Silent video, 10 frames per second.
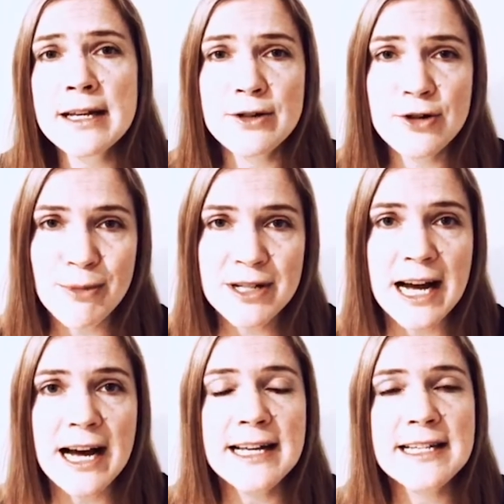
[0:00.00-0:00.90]

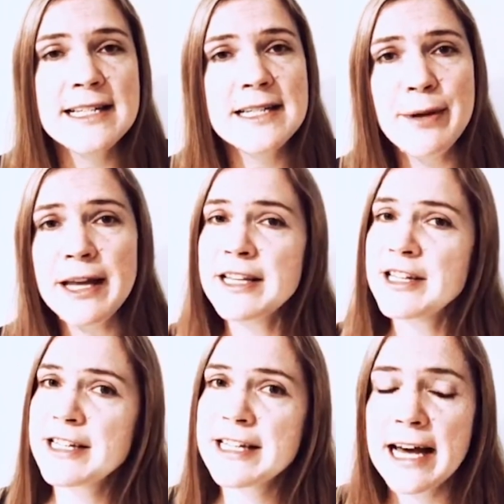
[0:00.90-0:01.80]
traumatized, pinched,